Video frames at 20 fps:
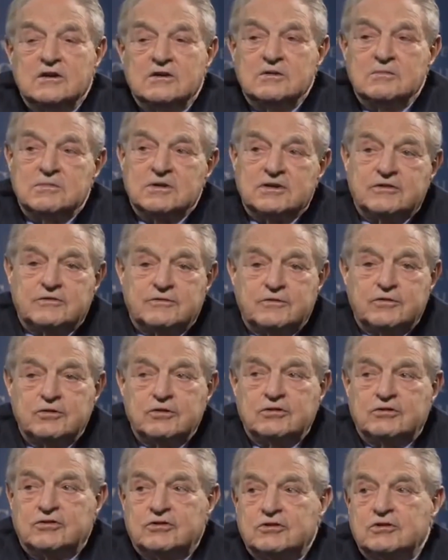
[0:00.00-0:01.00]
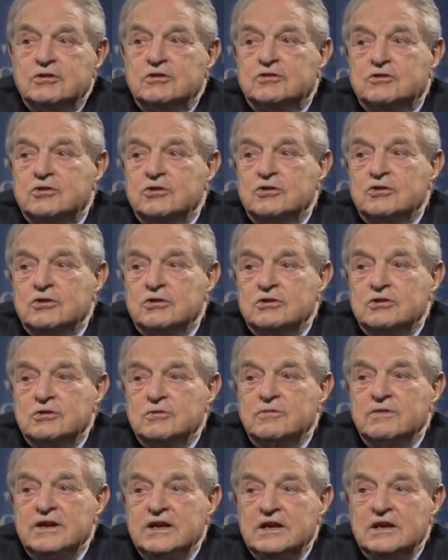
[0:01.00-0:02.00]
you must first turn
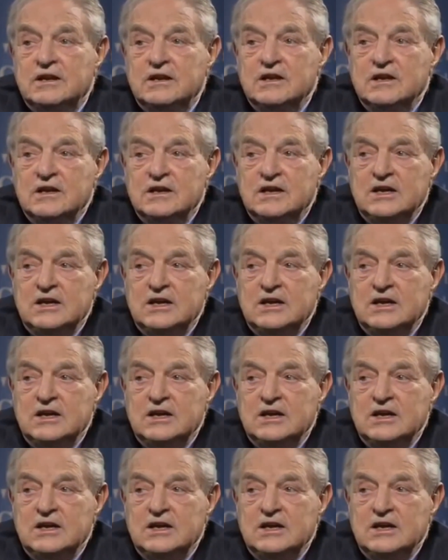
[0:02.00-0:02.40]
the wheel